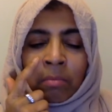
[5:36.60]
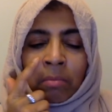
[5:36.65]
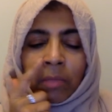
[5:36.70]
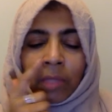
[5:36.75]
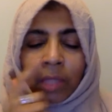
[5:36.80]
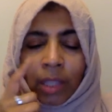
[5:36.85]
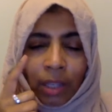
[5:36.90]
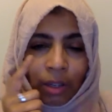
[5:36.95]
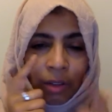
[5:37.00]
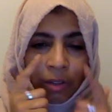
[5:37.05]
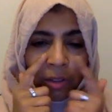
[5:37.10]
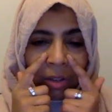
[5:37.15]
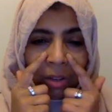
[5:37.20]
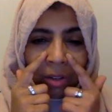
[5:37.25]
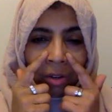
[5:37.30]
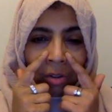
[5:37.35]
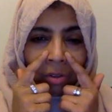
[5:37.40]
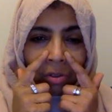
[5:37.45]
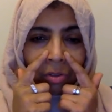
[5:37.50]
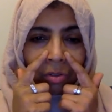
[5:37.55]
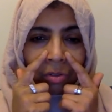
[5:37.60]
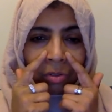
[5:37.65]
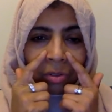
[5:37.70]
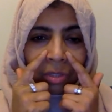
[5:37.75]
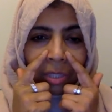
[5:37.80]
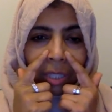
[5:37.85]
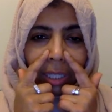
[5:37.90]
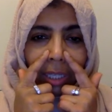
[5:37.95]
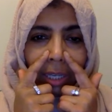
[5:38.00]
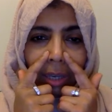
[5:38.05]
you know, the nostrils,
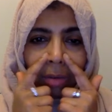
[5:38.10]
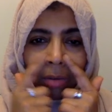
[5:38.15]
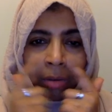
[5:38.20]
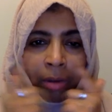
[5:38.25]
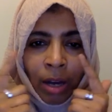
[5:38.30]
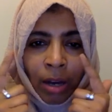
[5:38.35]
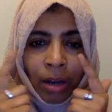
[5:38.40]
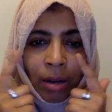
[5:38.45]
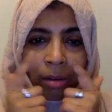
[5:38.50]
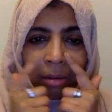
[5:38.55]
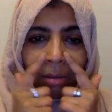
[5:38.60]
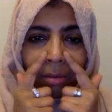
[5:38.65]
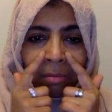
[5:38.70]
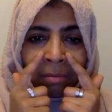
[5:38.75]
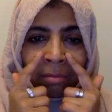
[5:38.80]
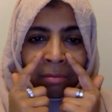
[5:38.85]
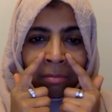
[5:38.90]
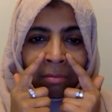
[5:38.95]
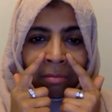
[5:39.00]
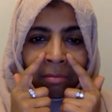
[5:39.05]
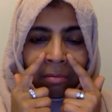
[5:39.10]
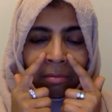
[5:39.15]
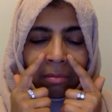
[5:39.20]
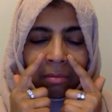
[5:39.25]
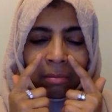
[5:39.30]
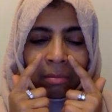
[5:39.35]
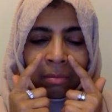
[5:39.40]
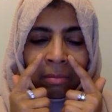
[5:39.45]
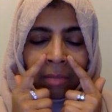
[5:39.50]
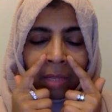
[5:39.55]
they go up.
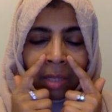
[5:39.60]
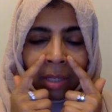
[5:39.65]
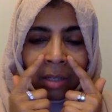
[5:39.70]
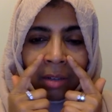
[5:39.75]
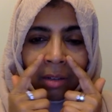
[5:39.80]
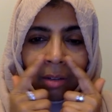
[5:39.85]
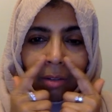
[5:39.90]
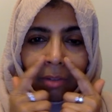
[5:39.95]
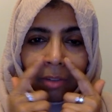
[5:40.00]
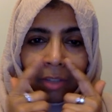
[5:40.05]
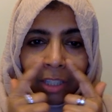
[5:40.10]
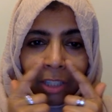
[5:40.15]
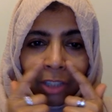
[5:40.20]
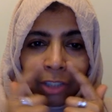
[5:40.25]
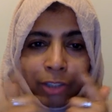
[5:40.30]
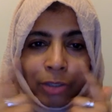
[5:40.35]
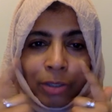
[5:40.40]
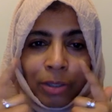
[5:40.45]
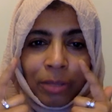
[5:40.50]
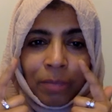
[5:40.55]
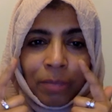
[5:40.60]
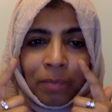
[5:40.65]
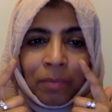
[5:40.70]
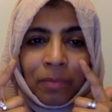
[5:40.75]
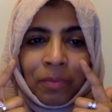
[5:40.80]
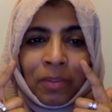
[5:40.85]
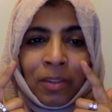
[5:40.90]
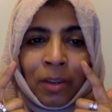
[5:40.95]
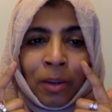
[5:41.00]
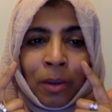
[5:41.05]
I don't know if I can do it.
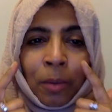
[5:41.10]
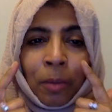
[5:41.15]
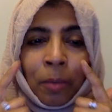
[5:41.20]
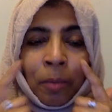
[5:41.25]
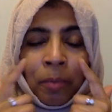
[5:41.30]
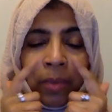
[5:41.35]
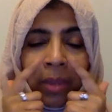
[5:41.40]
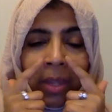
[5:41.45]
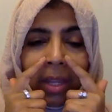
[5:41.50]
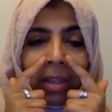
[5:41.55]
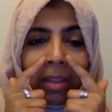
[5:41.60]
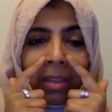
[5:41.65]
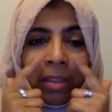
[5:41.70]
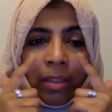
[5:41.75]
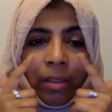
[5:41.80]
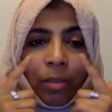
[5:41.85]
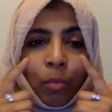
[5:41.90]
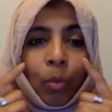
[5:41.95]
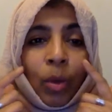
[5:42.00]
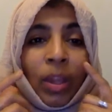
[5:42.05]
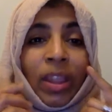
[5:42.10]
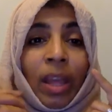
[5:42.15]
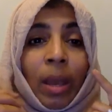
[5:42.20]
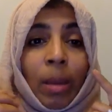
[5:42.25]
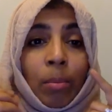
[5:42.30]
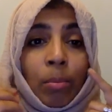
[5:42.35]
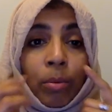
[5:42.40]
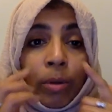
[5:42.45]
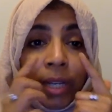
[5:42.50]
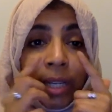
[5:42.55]
So when
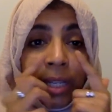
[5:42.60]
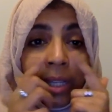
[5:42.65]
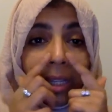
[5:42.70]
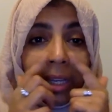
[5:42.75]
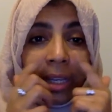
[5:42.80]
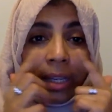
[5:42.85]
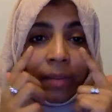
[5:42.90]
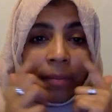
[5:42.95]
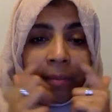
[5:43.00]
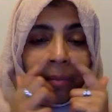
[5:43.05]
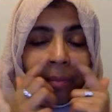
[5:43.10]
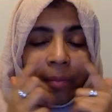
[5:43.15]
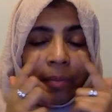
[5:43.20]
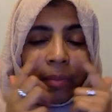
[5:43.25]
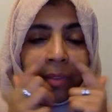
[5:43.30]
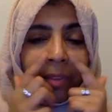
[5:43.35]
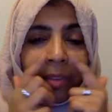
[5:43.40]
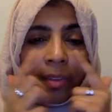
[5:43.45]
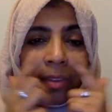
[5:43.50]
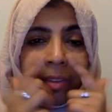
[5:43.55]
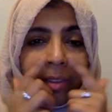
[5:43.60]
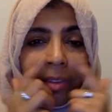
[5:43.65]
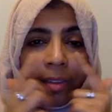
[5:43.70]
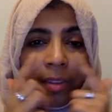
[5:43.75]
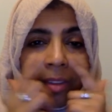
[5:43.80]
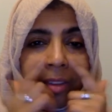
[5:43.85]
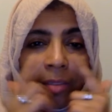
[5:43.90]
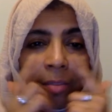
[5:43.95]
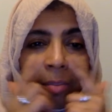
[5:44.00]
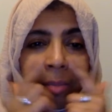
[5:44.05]
they're breathing,
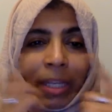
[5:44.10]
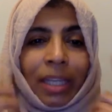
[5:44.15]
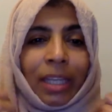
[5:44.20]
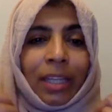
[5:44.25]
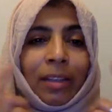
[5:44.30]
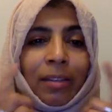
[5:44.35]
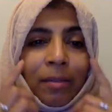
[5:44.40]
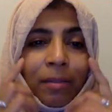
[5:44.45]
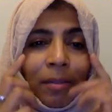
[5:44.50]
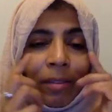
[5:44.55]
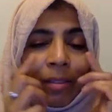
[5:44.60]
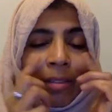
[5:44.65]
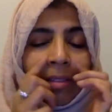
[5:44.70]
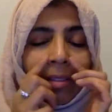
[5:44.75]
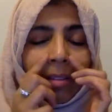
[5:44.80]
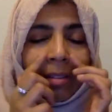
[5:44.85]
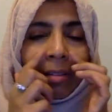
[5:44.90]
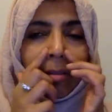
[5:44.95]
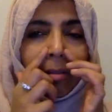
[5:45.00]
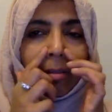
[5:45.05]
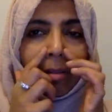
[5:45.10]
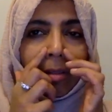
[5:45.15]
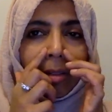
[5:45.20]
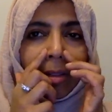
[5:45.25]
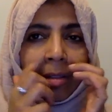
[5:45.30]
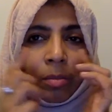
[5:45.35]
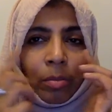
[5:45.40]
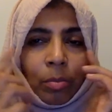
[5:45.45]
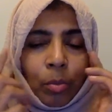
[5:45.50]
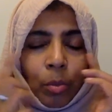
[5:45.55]

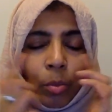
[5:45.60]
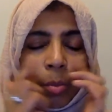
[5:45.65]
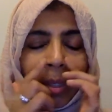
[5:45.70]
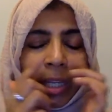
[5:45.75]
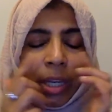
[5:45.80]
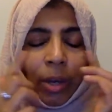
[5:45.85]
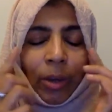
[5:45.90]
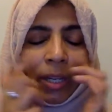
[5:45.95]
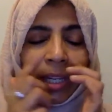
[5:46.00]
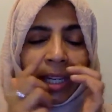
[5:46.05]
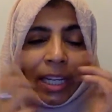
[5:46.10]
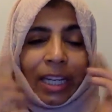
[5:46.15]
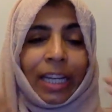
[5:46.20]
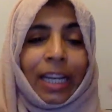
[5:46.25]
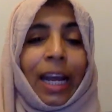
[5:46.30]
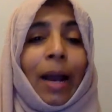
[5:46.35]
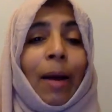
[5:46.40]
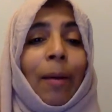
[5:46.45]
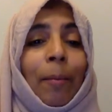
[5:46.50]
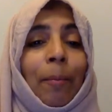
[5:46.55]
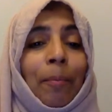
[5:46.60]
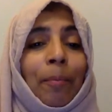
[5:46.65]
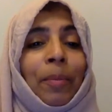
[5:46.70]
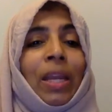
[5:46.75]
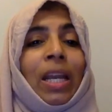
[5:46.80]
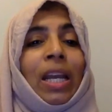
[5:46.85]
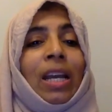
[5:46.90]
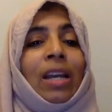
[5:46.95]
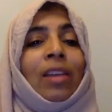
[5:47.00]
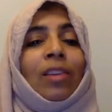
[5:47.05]
this will be going in and out.
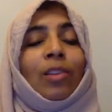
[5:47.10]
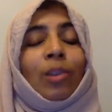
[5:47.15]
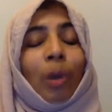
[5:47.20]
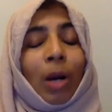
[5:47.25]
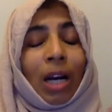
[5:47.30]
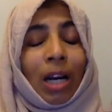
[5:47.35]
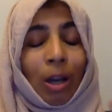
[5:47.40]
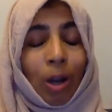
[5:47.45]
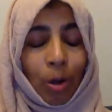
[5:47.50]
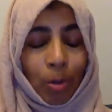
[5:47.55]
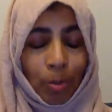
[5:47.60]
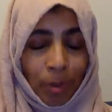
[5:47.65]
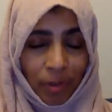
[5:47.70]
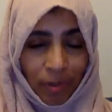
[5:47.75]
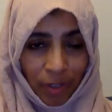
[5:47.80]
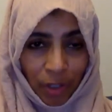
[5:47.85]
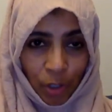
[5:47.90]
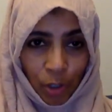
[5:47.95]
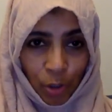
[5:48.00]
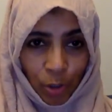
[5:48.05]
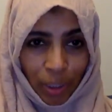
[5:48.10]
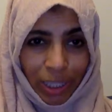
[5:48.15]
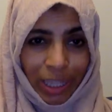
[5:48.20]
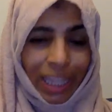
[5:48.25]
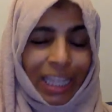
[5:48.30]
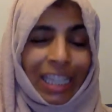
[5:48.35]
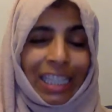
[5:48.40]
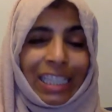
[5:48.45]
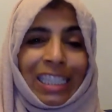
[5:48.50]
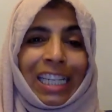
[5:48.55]
So I hope you've enjoyed
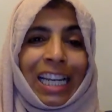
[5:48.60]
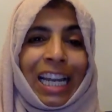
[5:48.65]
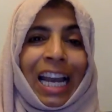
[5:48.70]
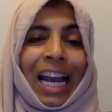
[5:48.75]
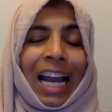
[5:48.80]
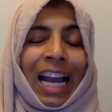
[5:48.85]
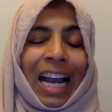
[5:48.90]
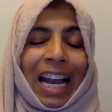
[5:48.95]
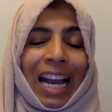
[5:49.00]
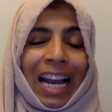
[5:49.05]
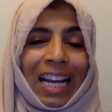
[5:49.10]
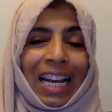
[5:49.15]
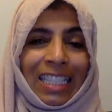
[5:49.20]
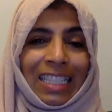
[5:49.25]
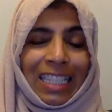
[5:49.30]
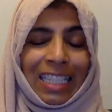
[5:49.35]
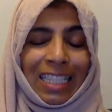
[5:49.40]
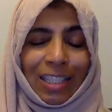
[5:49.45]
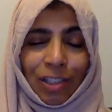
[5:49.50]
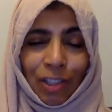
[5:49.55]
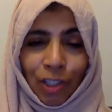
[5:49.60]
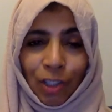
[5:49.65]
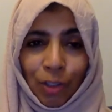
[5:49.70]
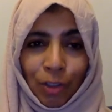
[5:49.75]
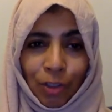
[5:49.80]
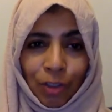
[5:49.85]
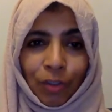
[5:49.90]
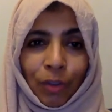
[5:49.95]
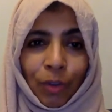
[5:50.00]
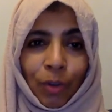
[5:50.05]
that and it's
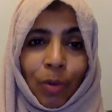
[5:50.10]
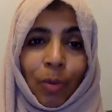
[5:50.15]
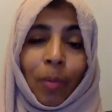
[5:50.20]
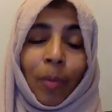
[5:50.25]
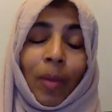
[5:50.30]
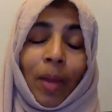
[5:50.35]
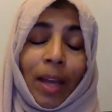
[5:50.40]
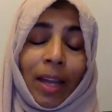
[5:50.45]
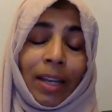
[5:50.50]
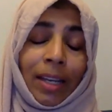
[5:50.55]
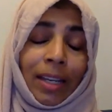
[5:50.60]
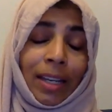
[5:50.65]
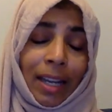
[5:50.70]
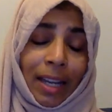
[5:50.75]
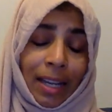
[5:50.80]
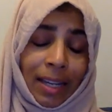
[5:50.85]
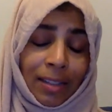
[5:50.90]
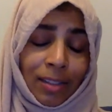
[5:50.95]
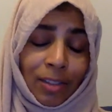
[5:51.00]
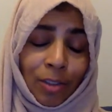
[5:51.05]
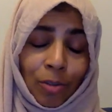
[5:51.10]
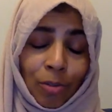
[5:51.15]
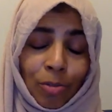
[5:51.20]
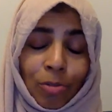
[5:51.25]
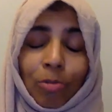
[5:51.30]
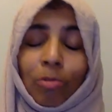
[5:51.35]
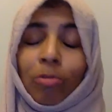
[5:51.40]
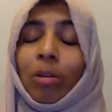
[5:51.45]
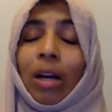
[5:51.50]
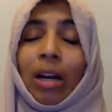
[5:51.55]
useful. And as
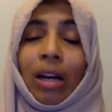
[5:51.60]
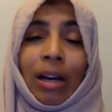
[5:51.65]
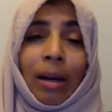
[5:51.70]
usual,